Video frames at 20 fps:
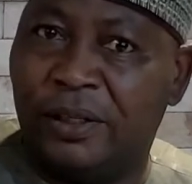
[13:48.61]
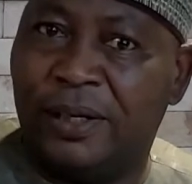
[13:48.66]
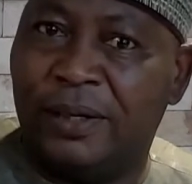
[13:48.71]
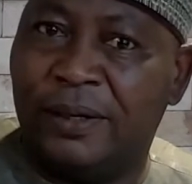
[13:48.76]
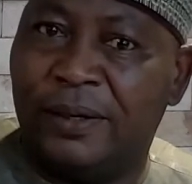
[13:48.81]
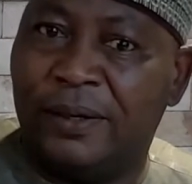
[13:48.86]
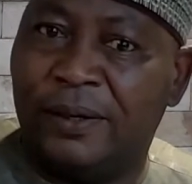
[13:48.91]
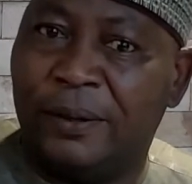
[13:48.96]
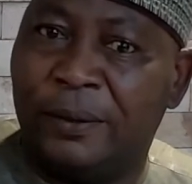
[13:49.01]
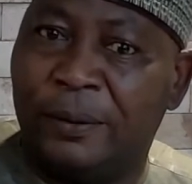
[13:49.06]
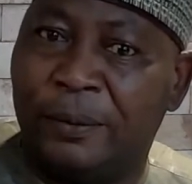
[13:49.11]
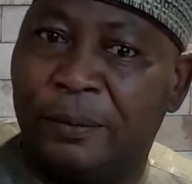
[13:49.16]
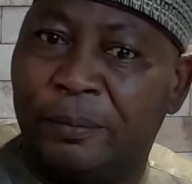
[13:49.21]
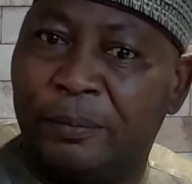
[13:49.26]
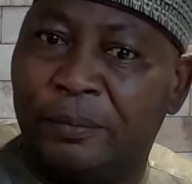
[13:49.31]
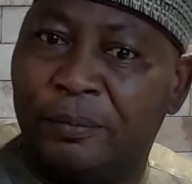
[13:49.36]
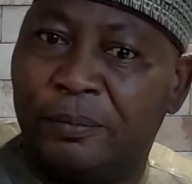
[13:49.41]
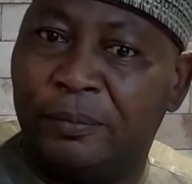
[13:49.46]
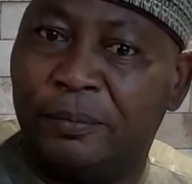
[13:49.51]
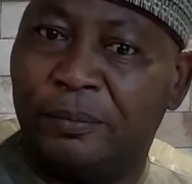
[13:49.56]

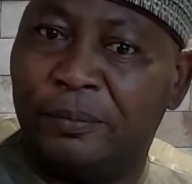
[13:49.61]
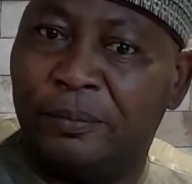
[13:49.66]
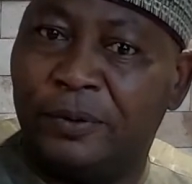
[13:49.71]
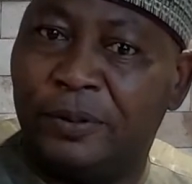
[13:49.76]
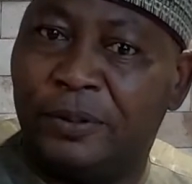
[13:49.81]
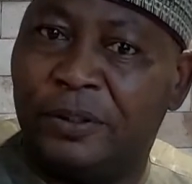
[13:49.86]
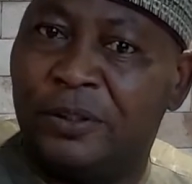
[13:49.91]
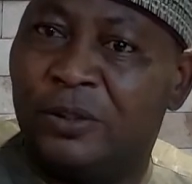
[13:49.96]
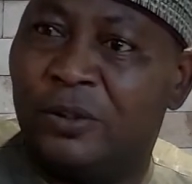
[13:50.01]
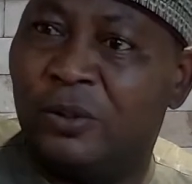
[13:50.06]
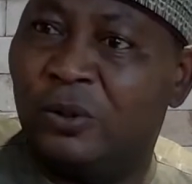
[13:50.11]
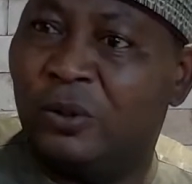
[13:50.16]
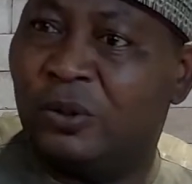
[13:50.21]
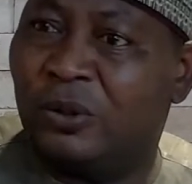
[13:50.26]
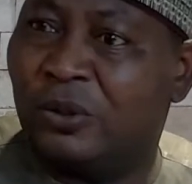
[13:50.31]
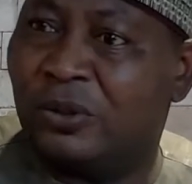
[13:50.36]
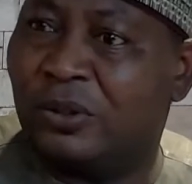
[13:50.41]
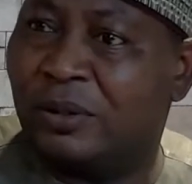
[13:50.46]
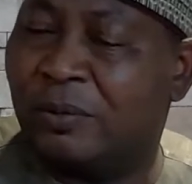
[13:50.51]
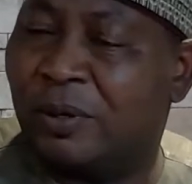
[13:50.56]
And it is not
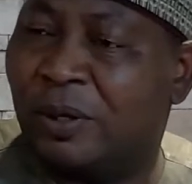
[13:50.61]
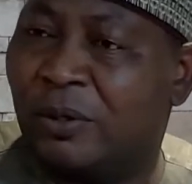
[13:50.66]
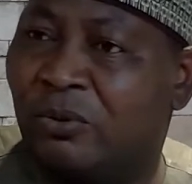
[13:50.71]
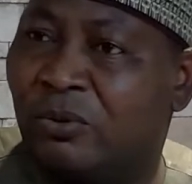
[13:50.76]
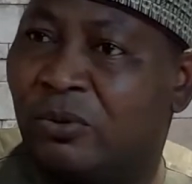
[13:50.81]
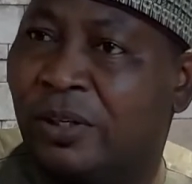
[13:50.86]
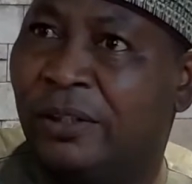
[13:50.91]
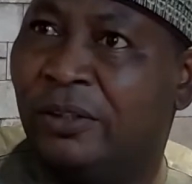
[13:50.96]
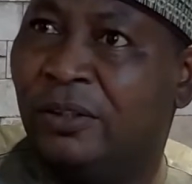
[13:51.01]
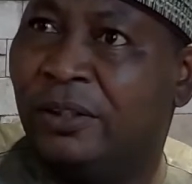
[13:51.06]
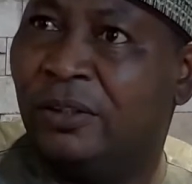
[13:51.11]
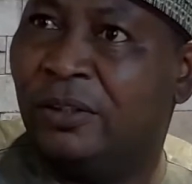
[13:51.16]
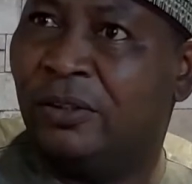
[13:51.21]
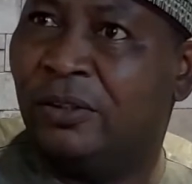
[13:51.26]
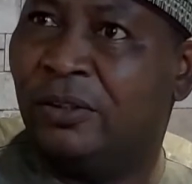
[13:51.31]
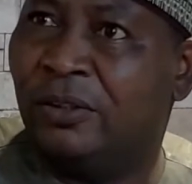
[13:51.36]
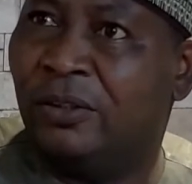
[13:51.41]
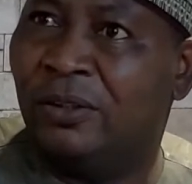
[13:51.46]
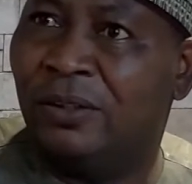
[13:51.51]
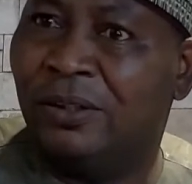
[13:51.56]
just about
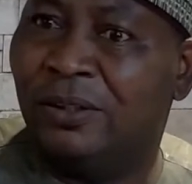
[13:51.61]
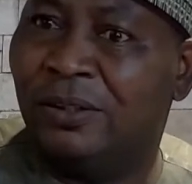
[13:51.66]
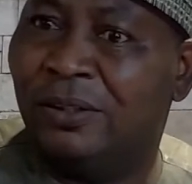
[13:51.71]
training.